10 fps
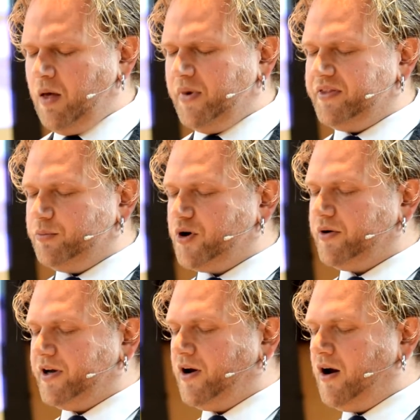But the
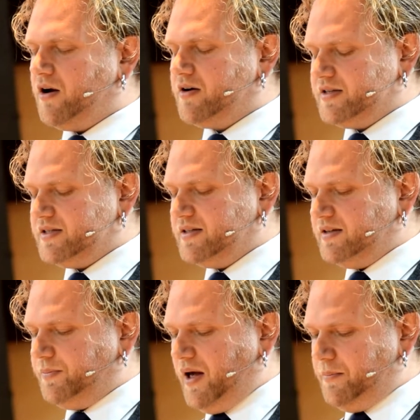broken heart
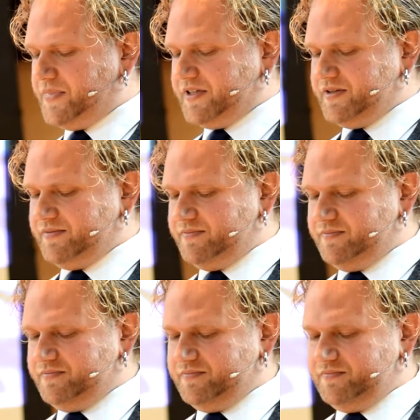still pumps,
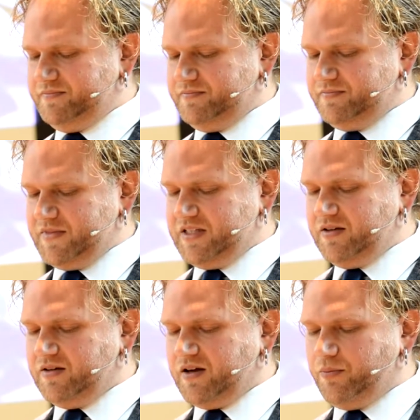
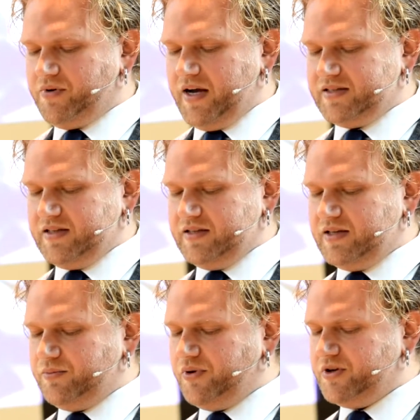still compresses
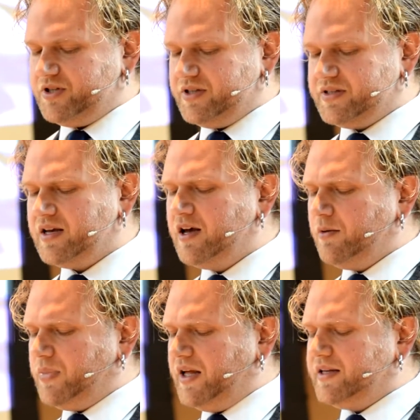and pushes,
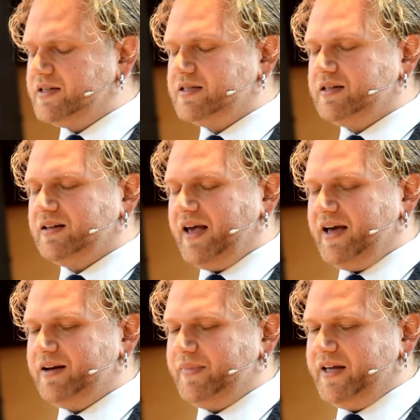blood still
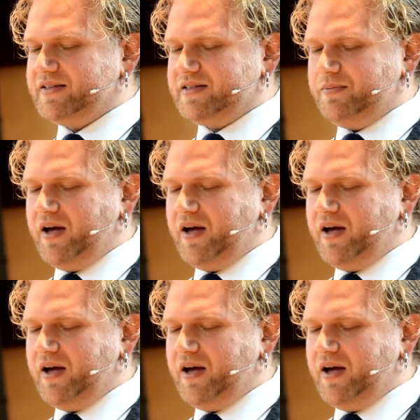animates the